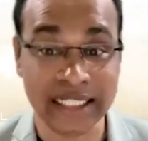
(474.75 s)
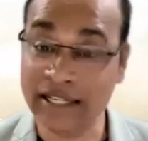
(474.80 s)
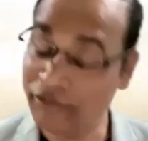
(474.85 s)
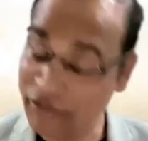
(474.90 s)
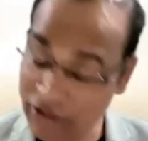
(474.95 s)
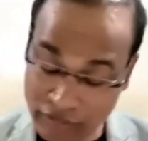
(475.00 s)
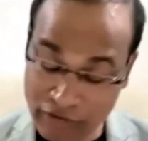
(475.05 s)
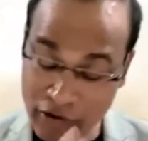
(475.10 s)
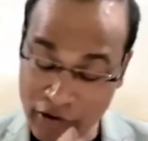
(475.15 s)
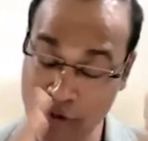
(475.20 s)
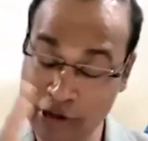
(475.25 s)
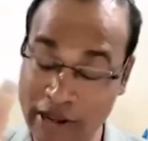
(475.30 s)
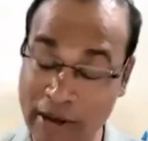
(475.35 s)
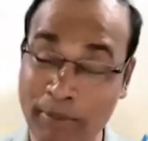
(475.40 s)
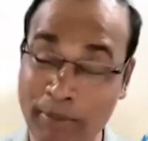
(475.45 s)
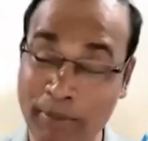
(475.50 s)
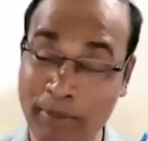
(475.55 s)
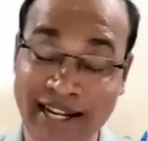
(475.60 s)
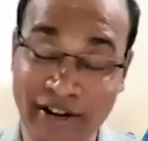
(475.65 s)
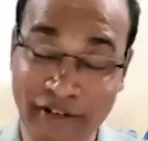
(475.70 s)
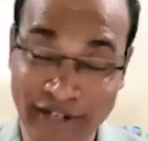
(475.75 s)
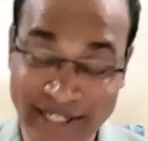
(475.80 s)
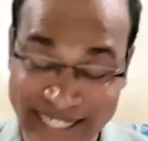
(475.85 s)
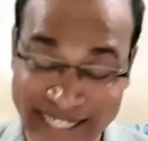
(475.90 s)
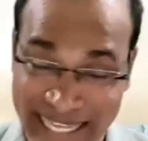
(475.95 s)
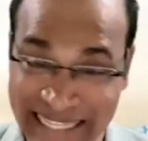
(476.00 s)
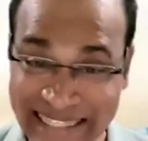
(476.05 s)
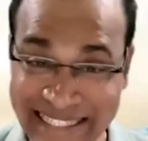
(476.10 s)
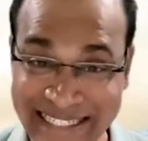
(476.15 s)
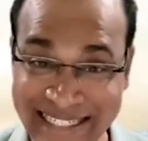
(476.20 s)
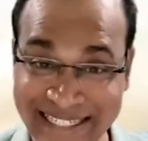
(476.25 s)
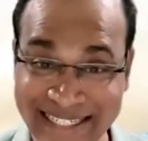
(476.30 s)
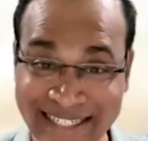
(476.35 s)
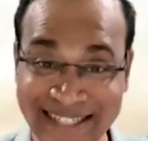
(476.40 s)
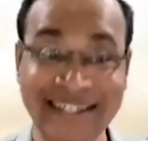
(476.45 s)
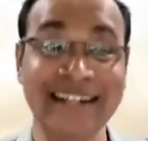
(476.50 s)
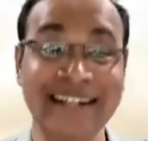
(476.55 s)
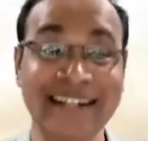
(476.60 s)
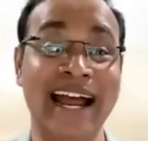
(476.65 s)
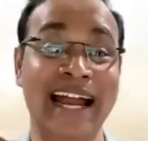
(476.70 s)
We are going to complete our 10th
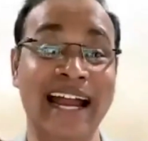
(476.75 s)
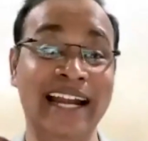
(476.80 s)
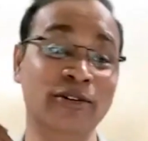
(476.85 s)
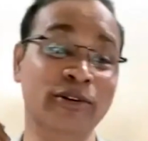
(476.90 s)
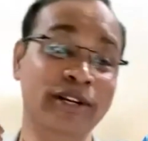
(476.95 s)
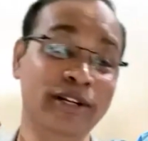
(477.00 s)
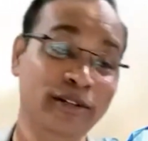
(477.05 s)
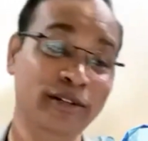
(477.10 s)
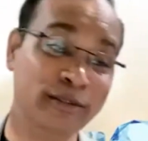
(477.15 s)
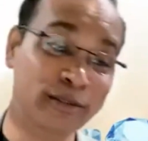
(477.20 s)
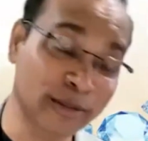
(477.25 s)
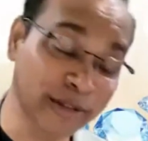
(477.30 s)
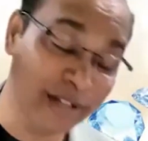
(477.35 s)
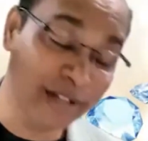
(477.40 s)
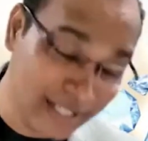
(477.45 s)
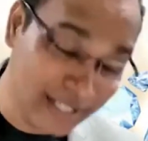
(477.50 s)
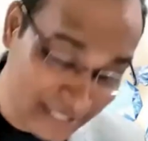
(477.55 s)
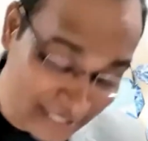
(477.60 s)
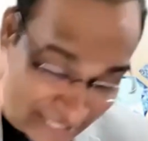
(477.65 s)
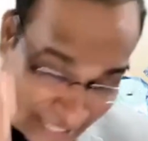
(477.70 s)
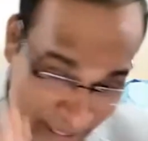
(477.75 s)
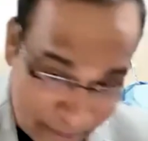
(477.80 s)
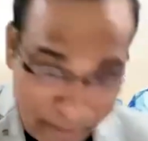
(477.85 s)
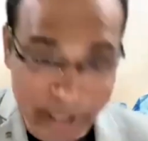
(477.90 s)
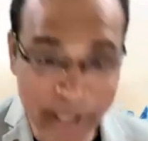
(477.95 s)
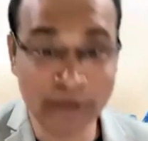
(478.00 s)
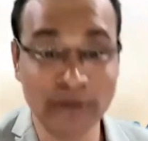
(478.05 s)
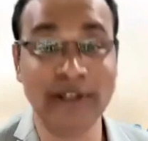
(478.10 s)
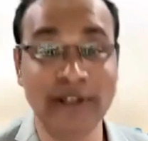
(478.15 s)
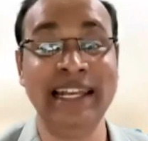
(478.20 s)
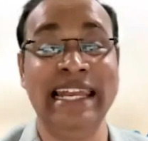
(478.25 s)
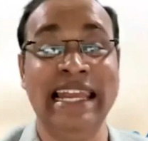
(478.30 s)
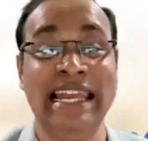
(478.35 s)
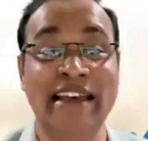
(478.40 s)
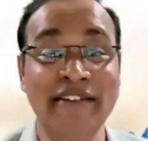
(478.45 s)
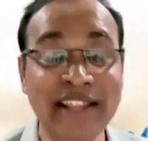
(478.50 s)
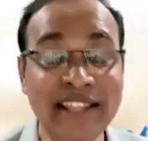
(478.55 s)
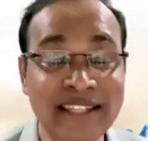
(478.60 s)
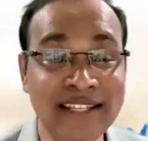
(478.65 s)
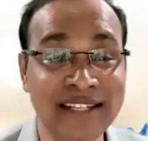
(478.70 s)
year and going to step into the
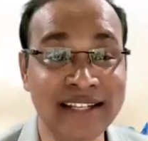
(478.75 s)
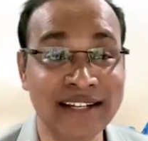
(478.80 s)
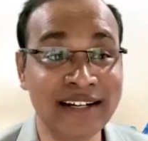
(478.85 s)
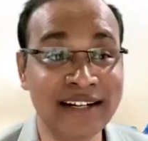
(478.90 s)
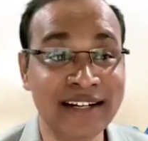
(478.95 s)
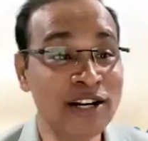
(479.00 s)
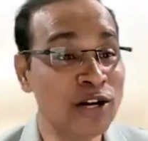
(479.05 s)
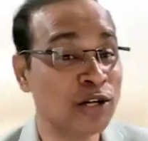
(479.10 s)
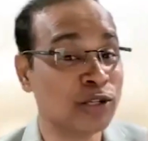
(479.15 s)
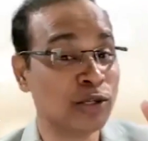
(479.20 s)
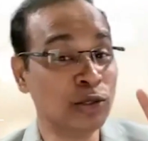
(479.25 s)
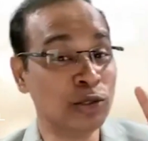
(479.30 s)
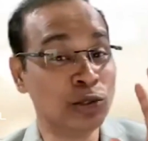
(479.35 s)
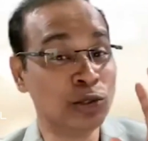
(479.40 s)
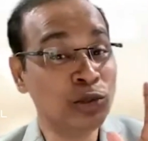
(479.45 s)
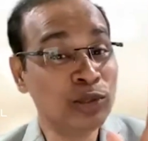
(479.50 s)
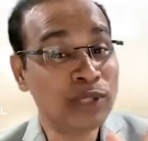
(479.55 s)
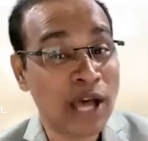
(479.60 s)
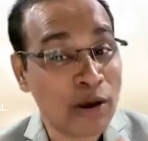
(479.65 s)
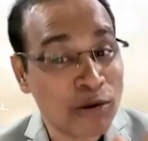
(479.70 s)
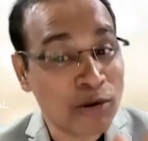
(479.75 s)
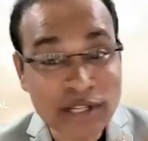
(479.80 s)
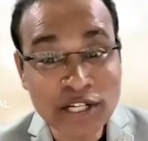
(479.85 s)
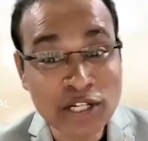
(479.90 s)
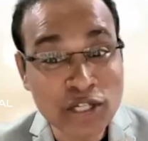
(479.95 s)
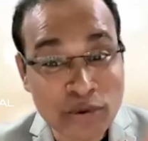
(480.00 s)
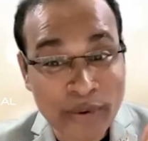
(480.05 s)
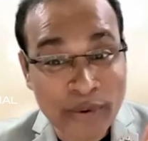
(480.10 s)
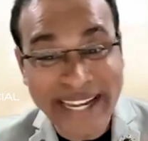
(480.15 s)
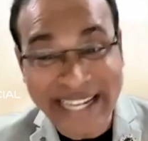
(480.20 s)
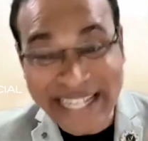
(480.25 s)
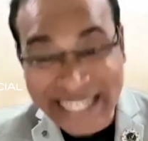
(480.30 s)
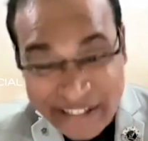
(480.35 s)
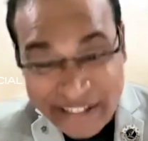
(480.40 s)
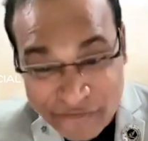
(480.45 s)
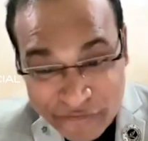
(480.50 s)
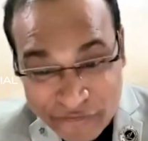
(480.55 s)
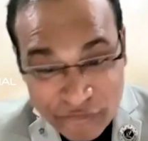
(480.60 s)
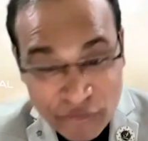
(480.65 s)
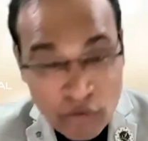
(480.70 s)
11th year. So
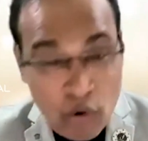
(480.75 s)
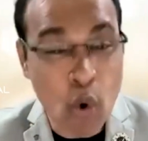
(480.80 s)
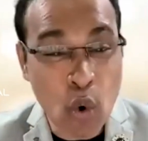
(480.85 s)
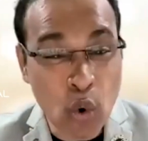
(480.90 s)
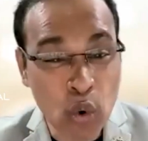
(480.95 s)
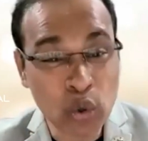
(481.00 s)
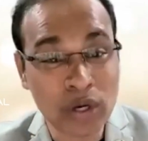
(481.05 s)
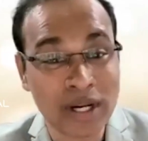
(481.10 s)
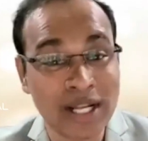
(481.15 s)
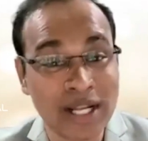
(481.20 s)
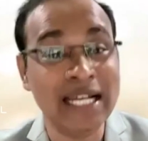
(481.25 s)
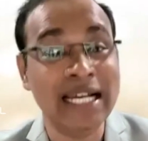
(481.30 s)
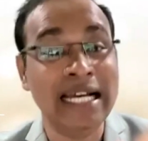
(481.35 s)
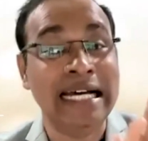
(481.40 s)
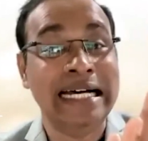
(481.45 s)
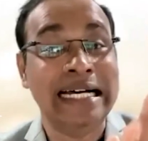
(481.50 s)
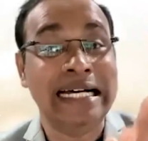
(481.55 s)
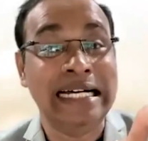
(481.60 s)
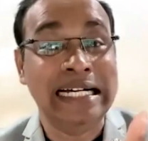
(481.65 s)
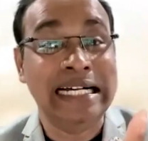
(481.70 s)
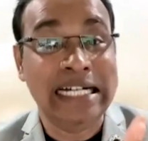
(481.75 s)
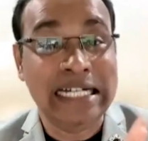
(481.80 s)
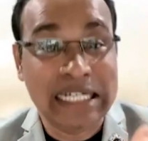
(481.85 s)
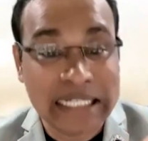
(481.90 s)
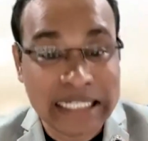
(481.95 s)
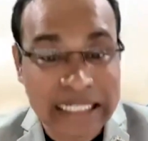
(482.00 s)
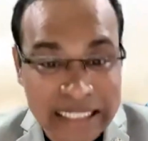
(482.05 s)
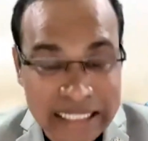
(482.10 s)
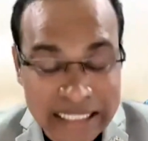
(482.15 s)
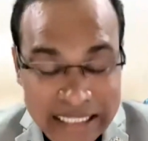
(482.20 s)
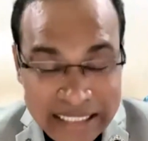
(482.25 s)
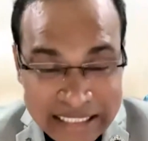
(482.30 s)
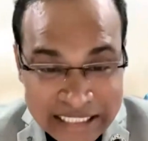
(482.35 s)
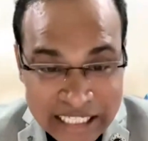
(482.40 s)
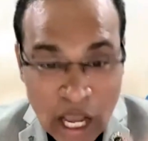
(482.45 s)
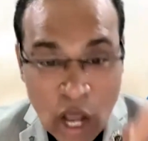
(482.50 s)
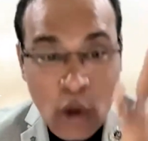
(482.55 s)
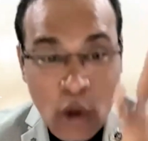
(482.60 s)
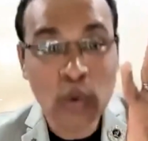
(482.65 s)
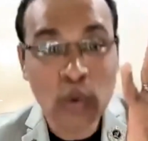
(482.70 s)
2024
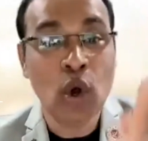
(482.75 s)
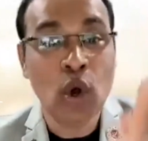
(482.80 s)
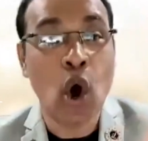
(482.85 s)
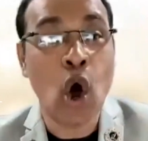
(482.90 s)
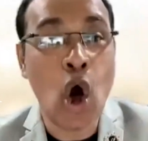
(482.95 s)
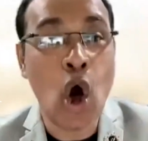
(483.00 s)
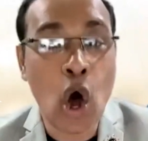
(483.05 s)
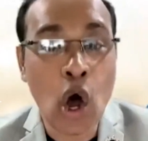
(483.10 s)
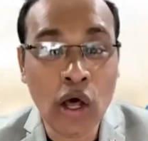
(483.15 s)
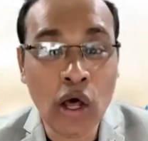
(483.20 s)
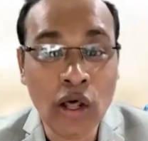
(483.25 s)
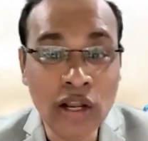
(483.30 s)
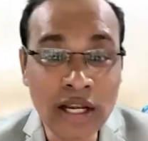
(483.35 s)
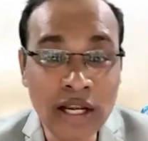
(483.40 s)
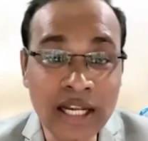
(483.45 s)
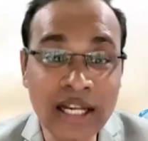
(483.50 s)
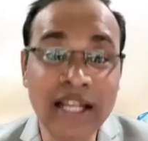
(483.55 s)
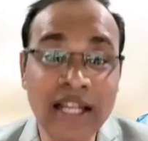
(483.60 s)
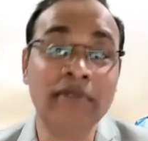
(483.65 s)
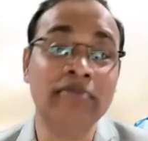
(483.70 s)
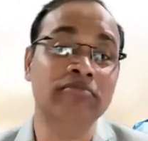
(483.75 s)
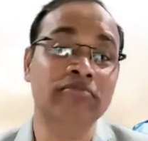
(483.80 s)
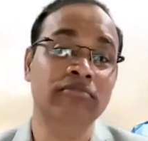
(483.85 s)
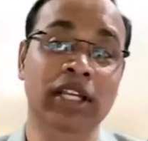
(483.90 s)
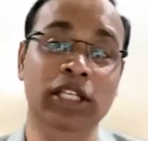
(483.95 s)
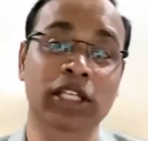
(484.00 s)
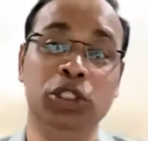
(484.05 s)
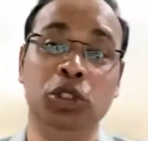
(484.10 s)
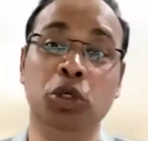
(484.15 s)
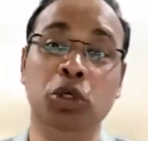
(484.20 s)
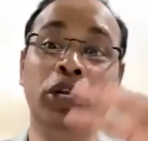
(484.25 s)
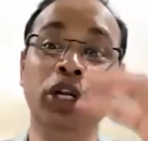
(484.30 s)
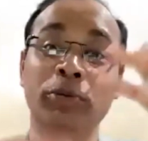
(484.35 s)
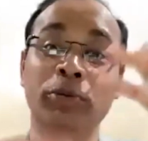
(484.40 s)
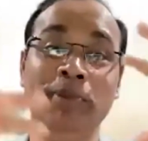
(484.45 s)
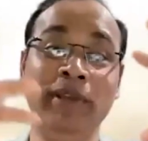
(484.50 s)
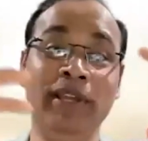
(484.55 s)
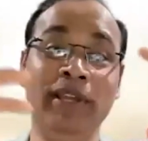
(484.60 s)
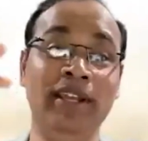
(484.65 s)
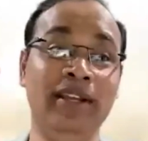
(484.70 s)
town hall is going to
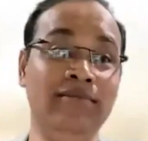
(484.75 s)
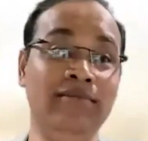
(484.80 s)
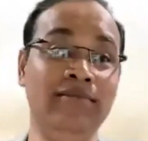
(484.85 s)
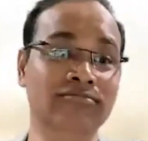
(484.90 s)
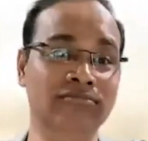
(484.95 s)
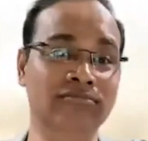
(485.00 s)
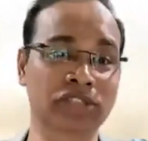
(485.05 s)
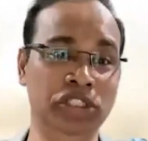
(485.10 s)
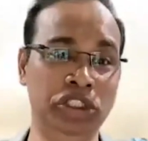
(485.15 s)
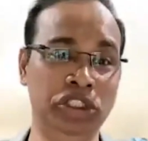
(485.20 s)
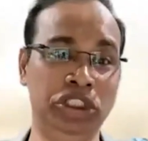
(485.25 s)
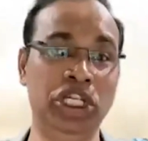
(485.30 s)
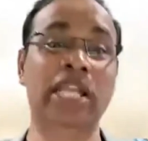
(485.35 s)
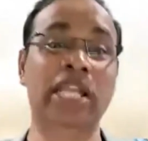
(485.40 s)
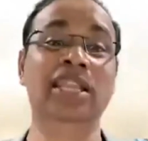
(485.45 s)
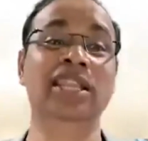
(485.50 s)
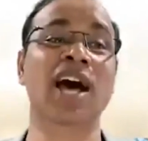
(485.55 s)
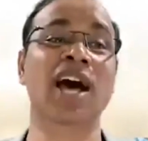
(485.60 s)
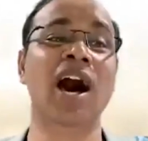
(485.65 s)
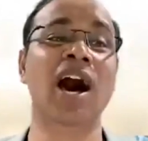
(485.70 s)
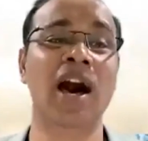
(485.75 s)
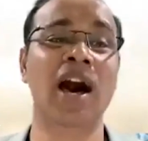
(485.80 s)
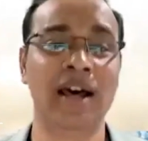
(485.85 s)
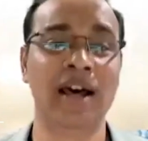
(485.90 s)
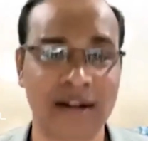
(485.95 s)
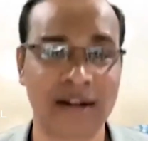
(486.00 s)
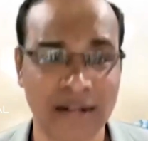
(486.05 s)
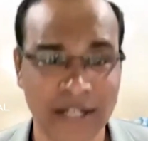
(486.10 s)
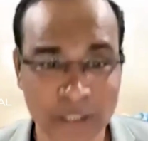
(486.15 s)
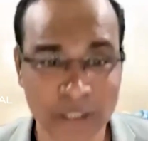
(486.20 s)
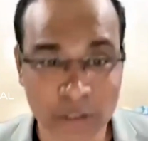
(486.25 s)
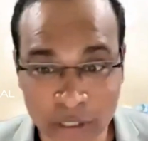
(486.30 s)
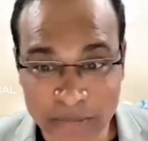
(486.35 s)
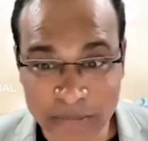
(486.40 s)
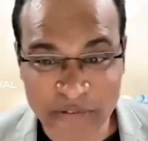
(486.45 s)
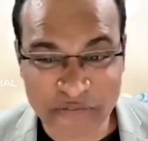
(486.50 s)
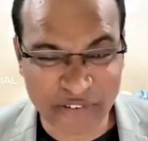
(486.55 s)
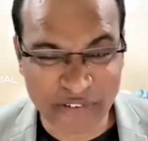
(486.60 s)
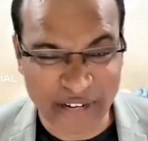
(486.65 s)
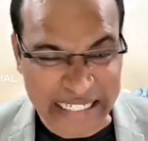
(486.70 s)
be shandar. It's going
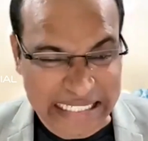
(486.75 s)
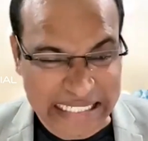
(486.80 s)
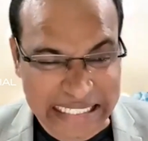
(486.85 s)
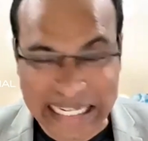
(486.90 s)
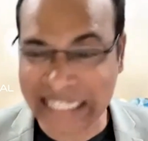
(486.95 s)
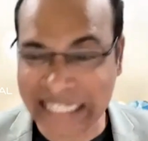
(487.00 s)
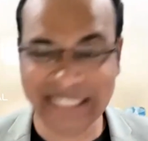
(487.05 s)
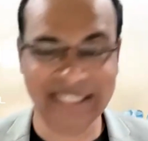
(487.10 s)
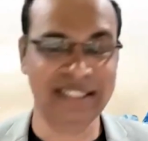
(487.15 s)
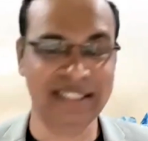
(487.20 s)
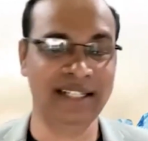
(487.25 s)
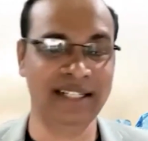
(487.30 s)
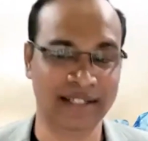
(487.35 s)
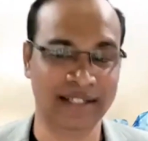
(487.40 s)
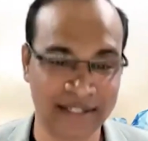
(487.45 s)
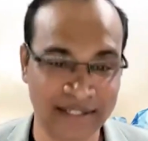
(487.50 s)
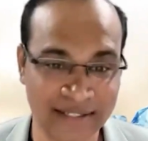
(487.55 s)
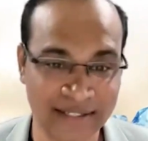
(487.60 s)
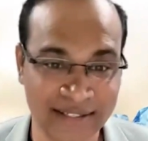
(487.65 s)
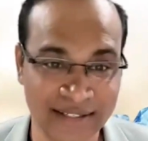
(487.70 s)
to be fantastic.